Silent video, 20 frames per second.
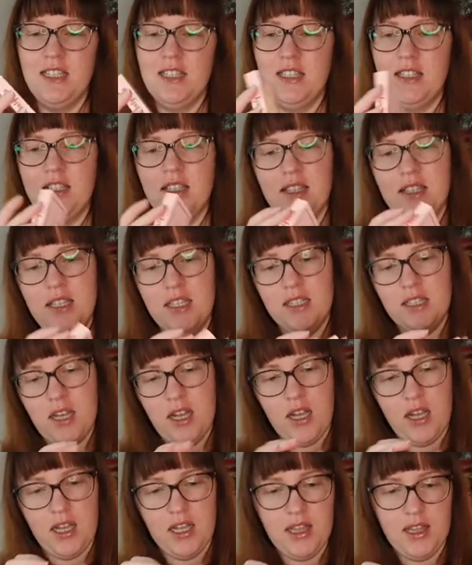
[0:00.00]
So these
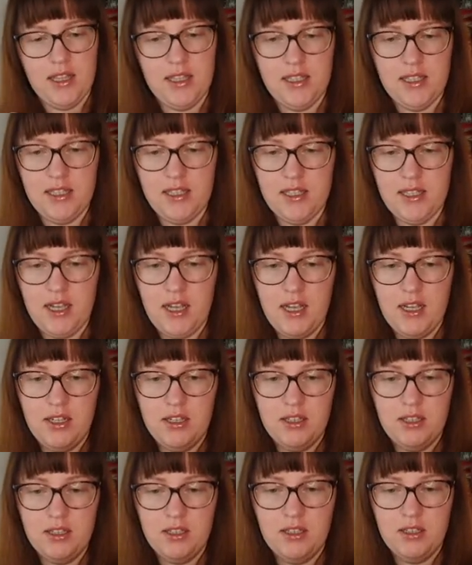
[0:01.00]
are in the
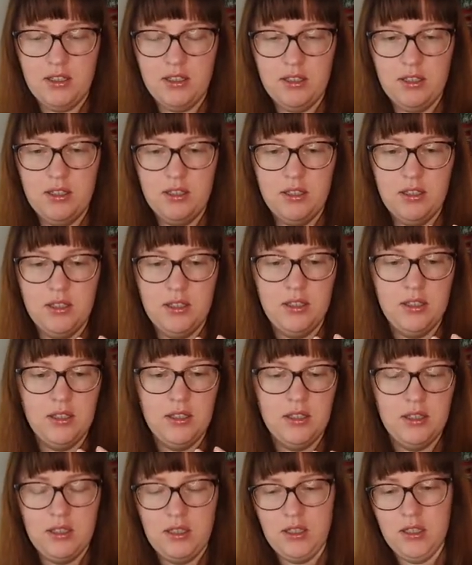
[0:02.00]
style
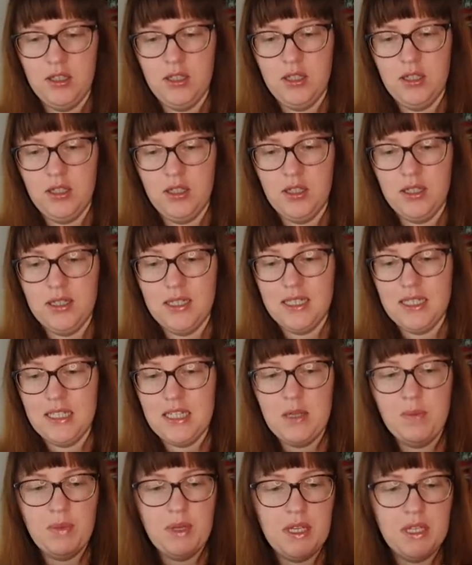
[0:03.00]

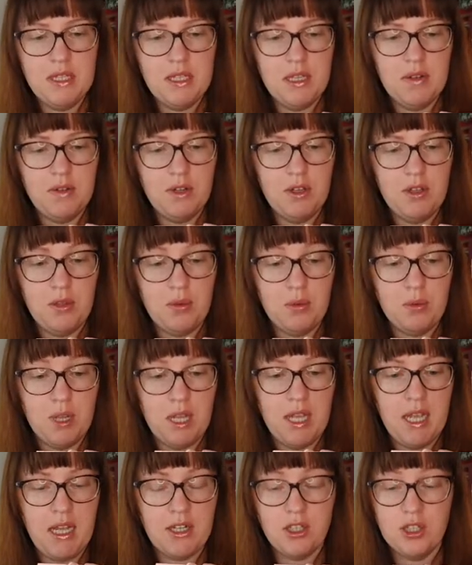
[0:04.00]

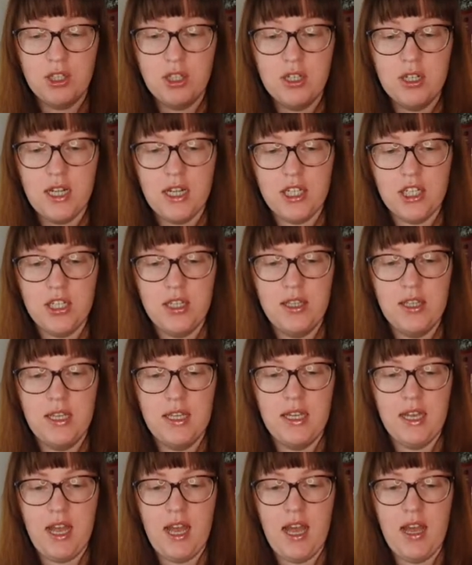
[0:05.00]
DB03. I don't actually
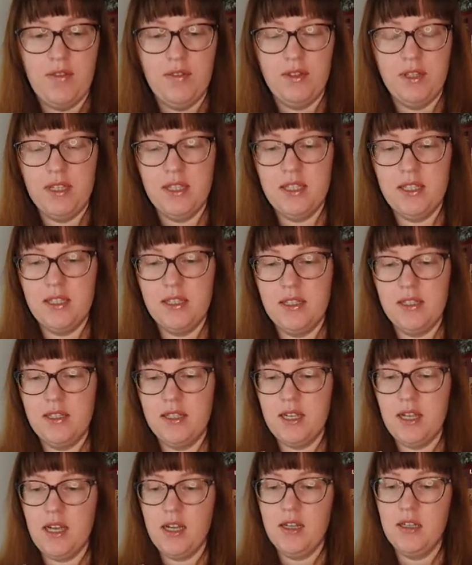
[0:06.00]
think I have this
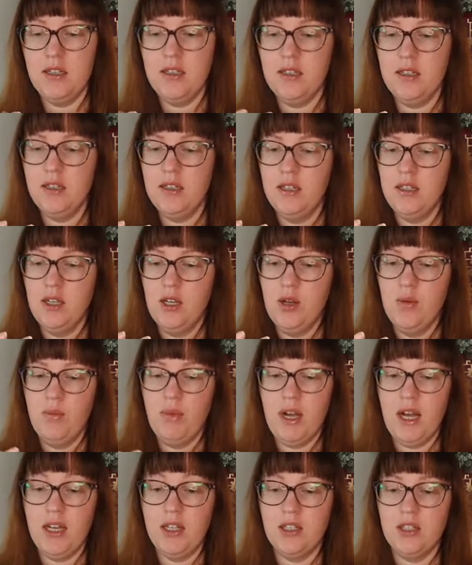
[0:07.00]
style,
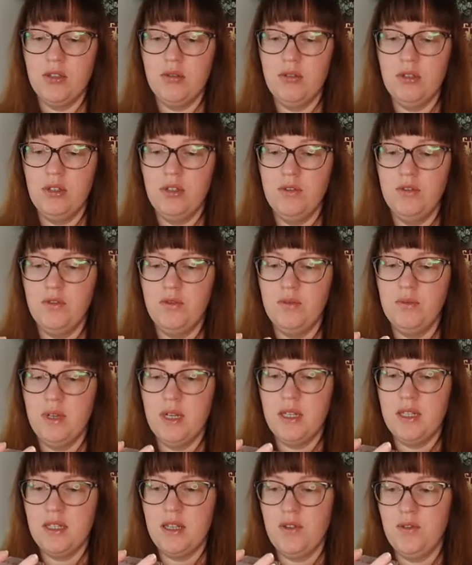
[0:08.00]
but I do love
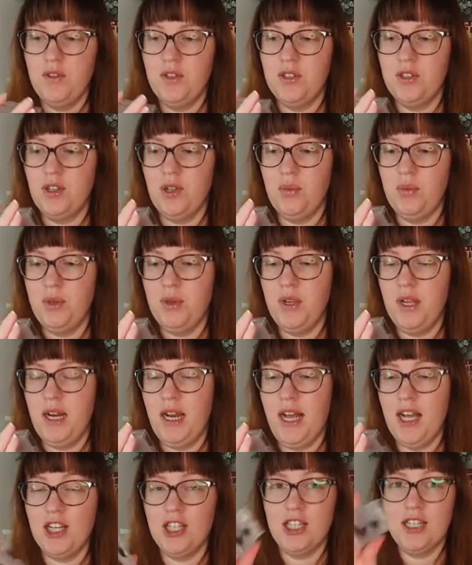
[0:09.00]
myself a Doll Beauty
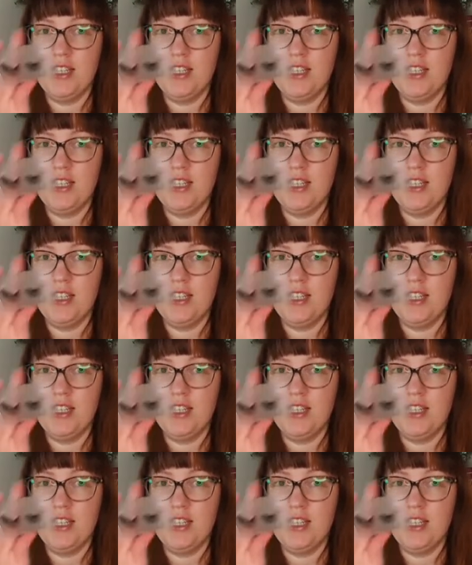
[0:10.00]
lash